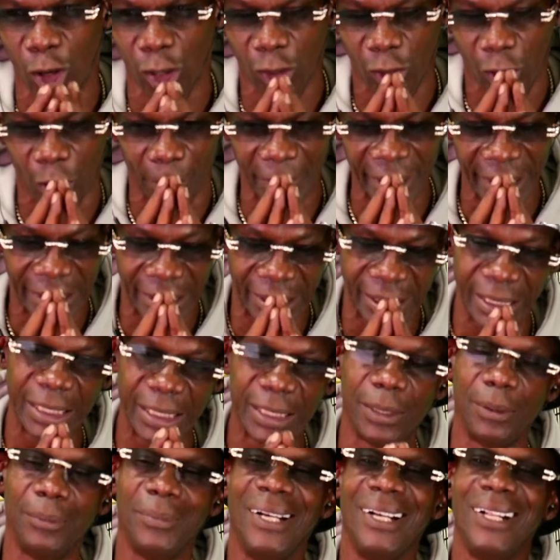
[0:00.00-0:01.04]
coming to see
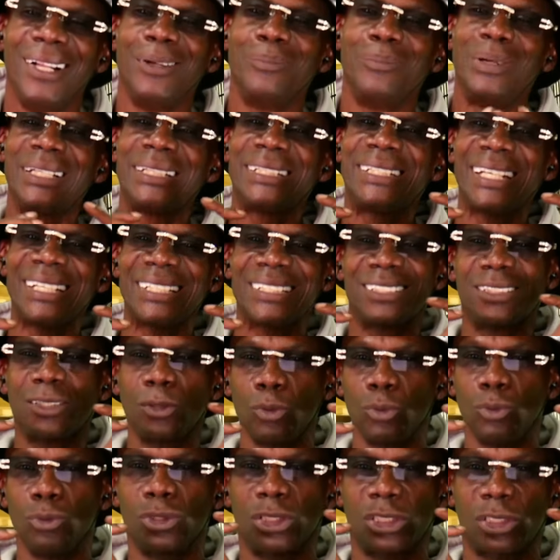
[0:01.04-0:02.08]
him. But this
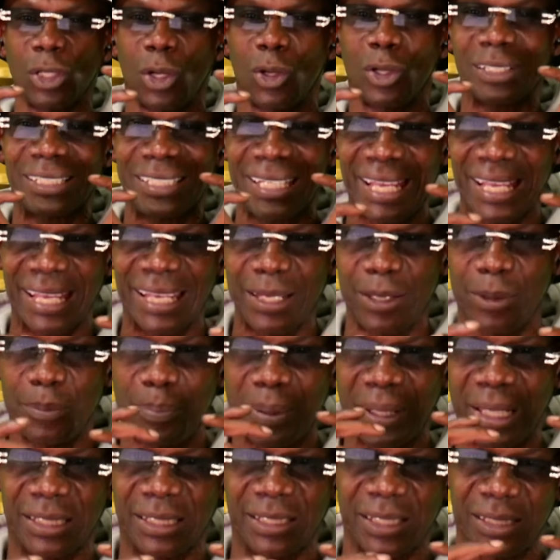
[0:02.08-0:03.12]
dude started taking the
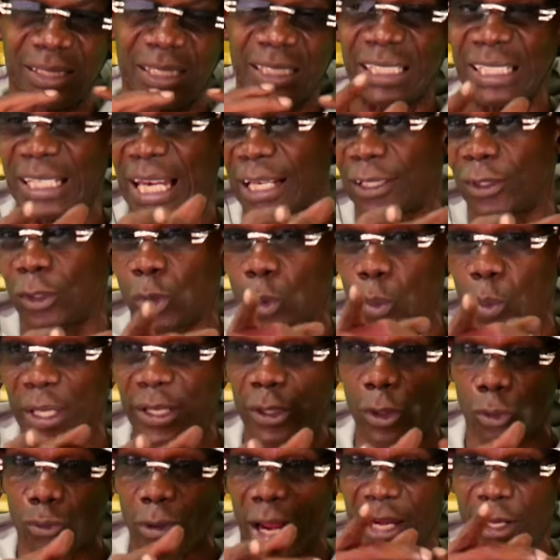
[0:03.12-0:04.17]
pictures. You see that little
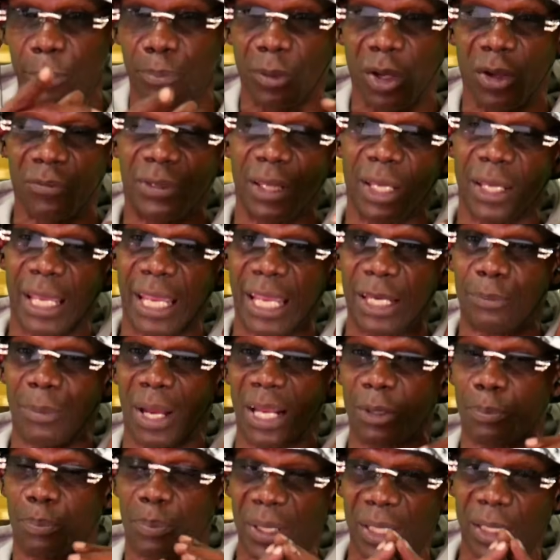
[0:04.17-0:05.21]
window right above the head by
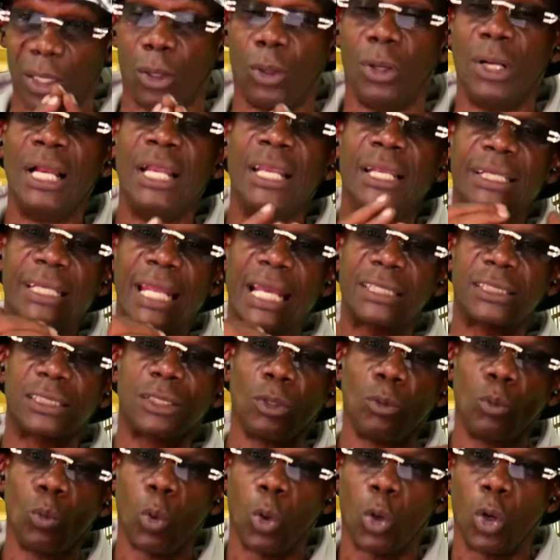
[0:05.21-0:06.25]
the pillow? That's the
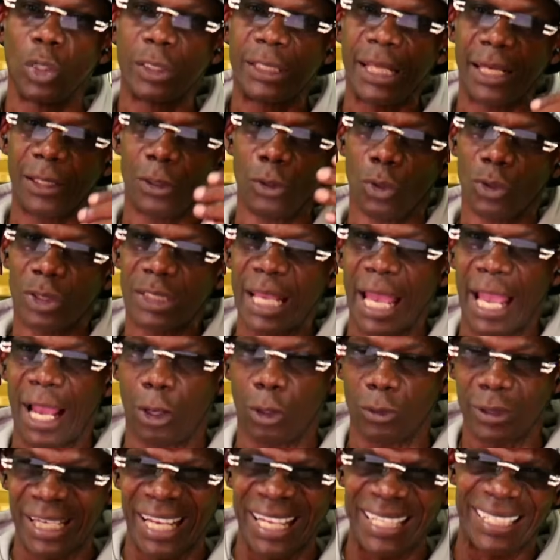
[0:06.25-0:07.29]
wall that looks
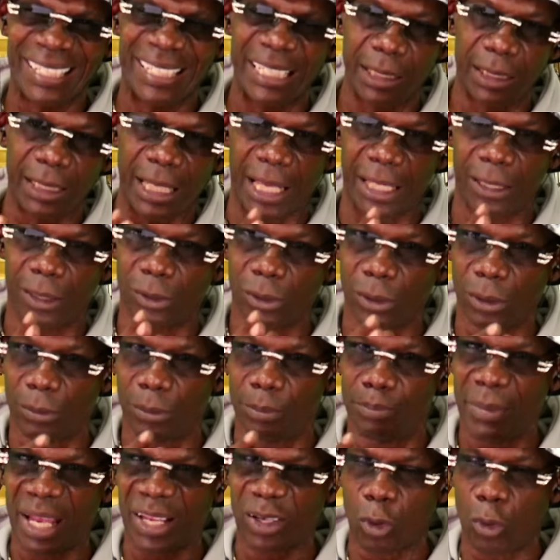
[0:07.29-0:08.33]
out. That see that little
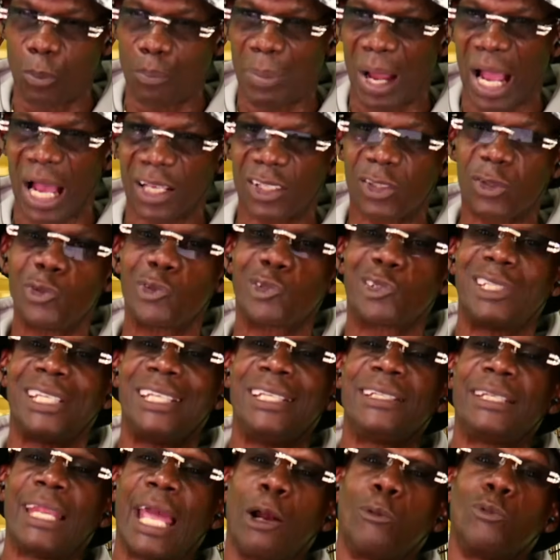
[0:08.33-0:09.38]
metal box you see?
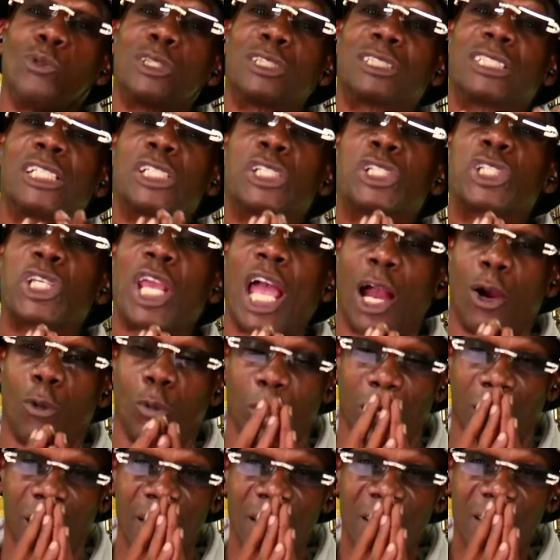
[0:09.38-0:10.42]
That was the shower.
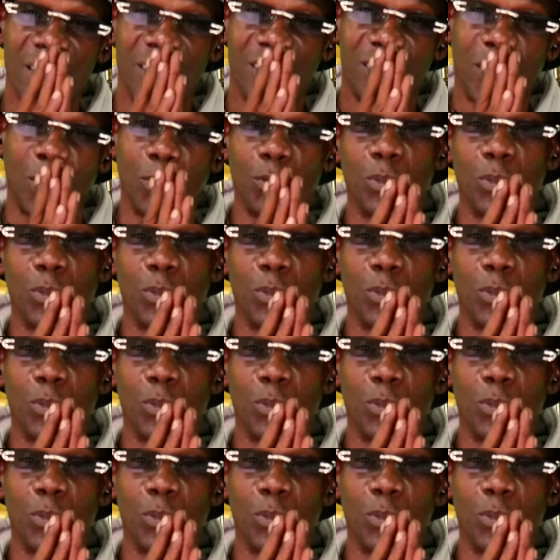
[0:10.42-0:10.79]
Cause we